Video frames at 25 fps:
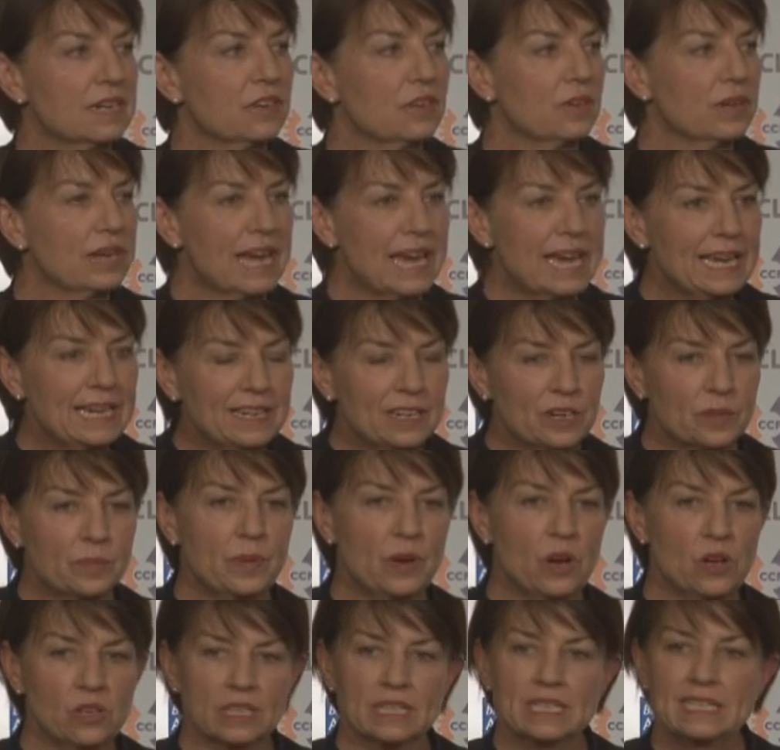creating a
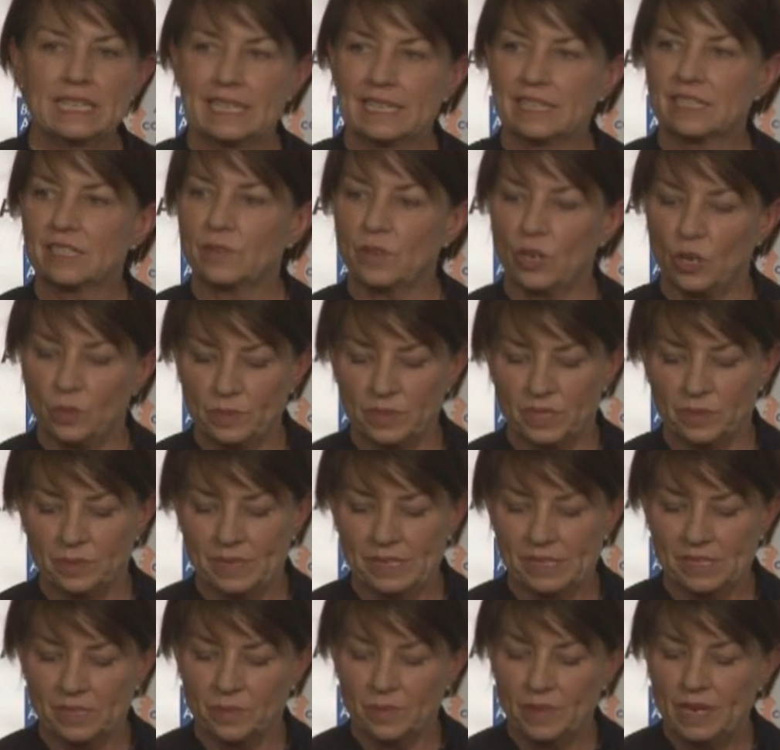politics of
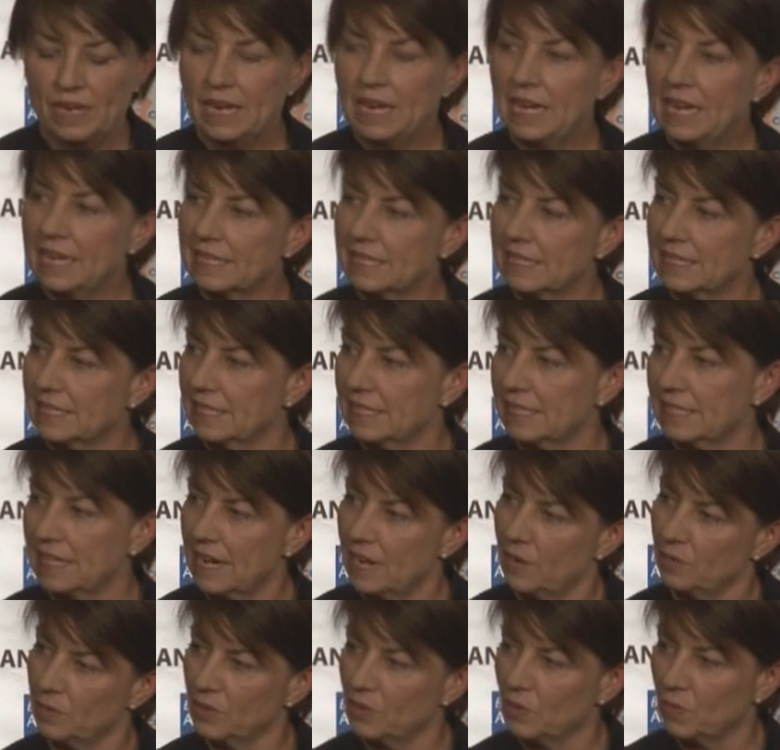optimism has to
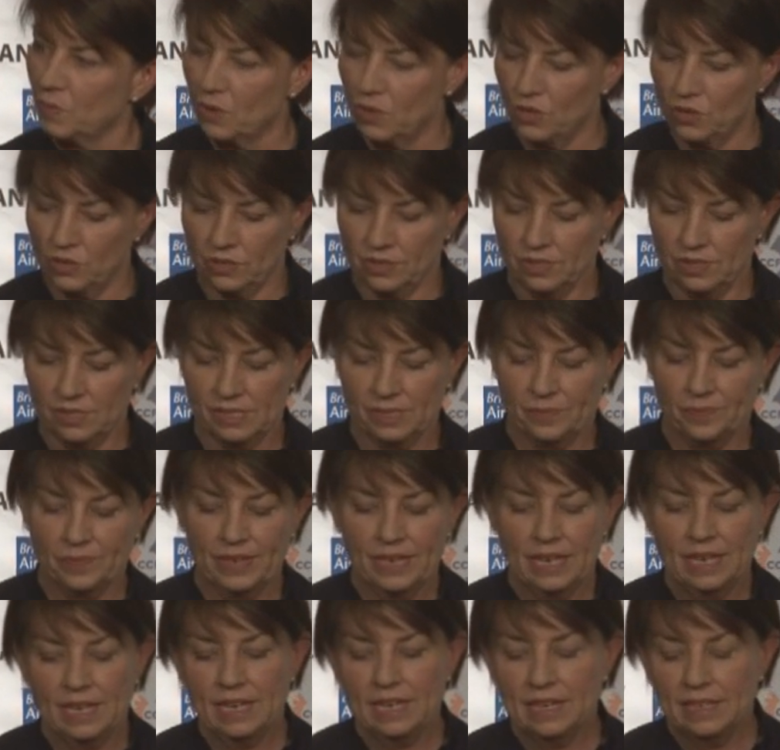start with words.
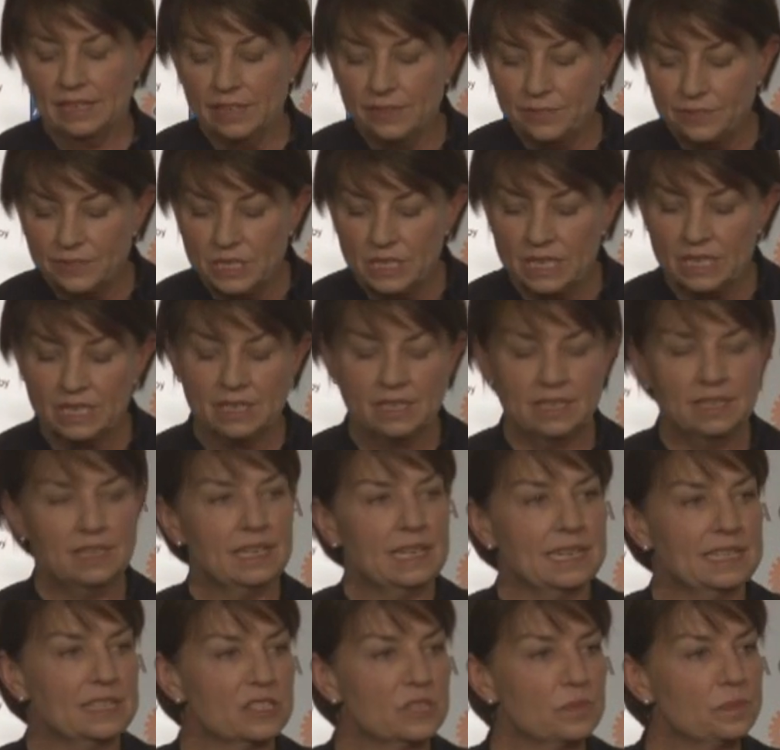Lifting,
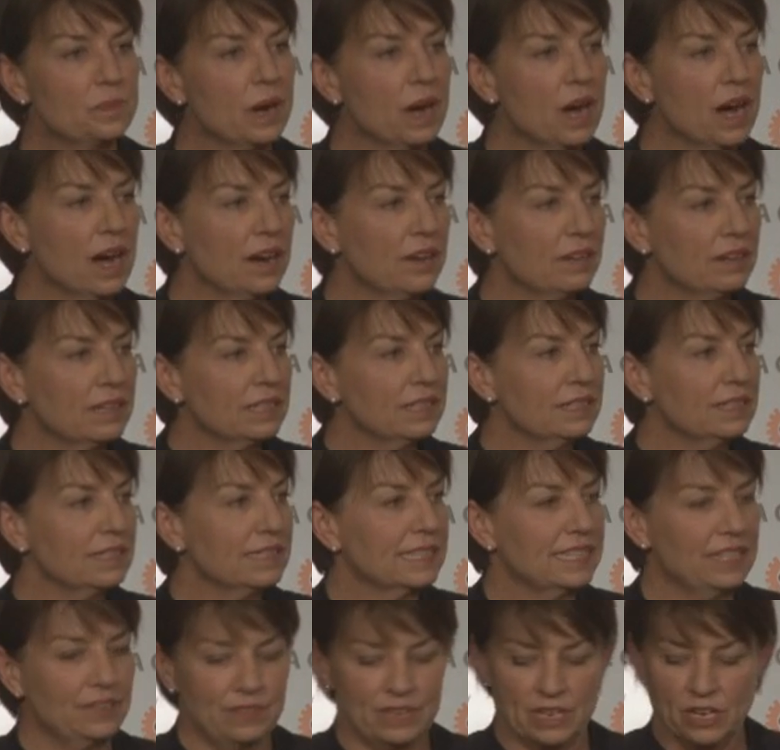inspiring,
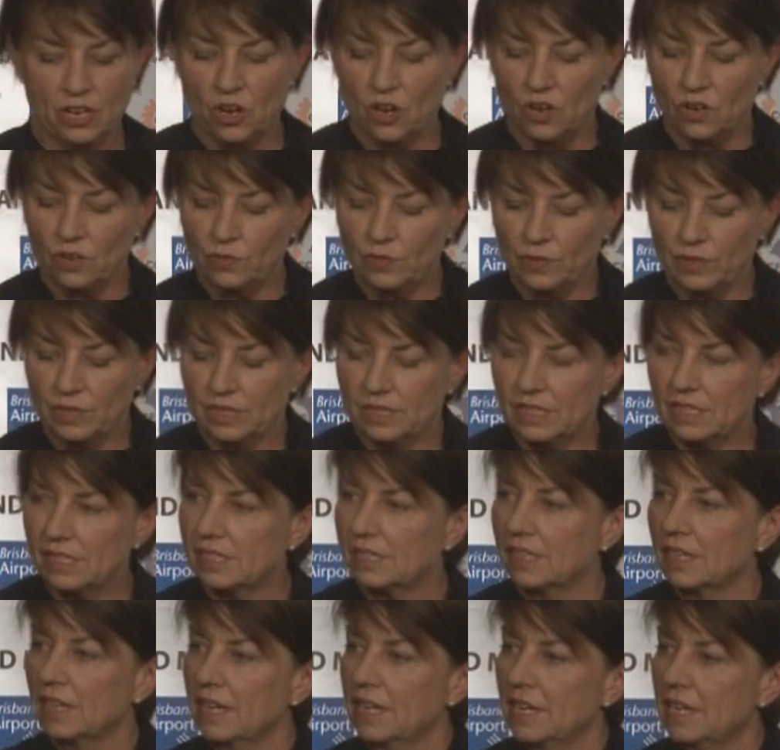giving
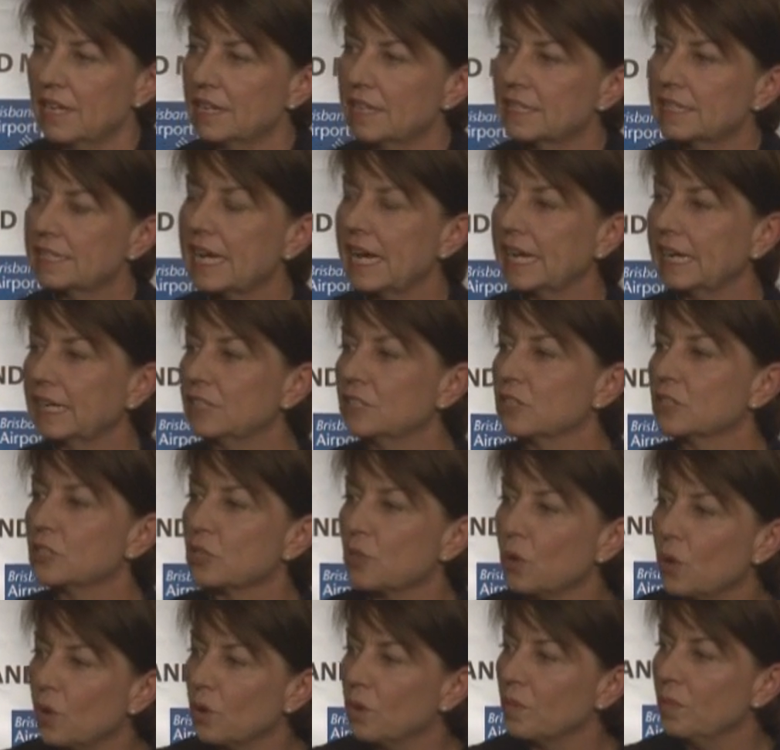confidence, starting to
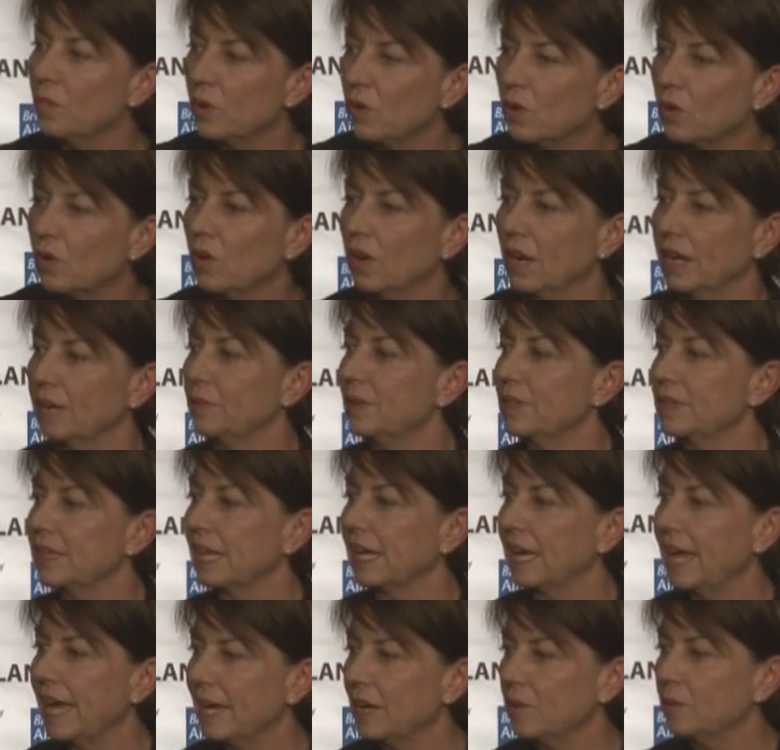talk more with
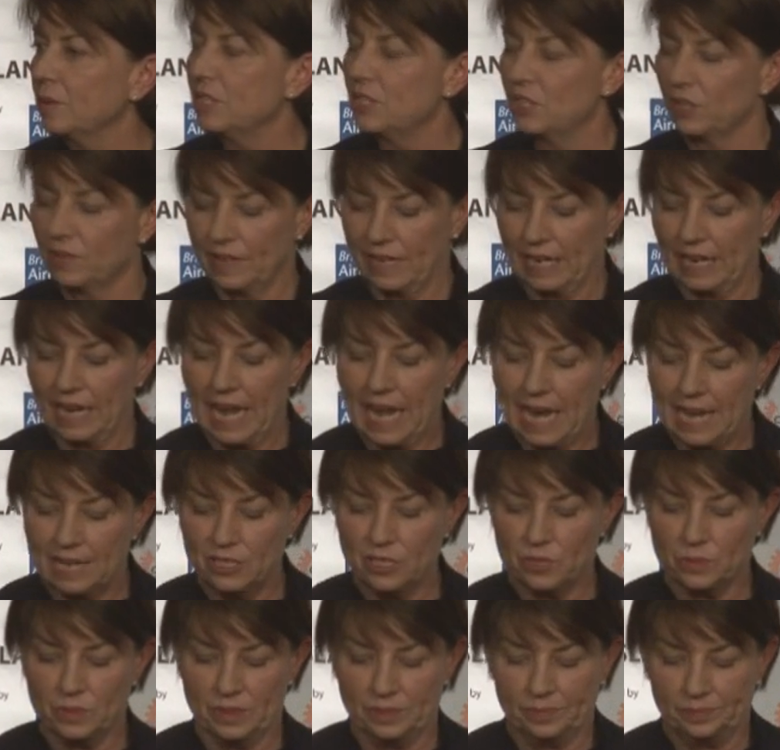the language of
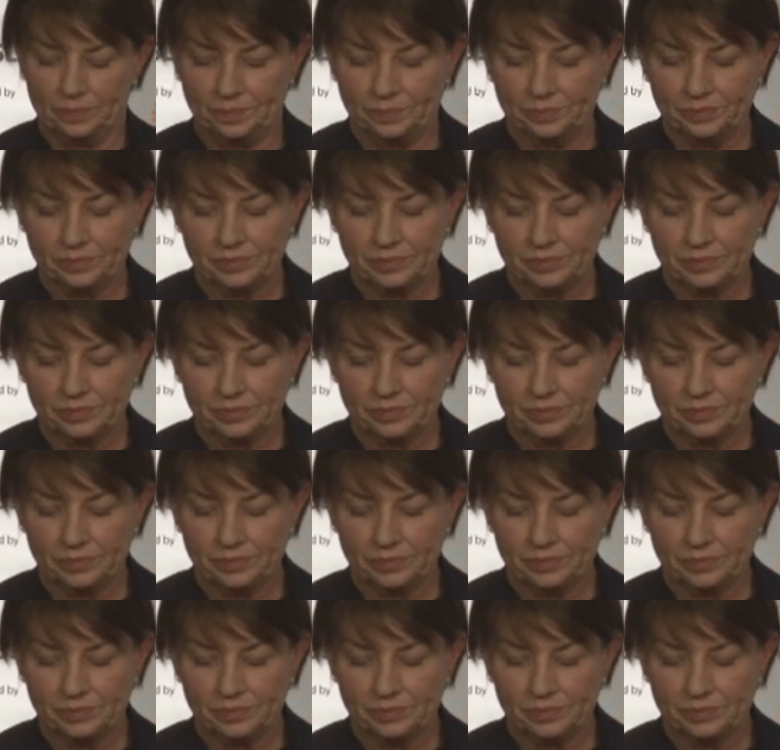enlargement.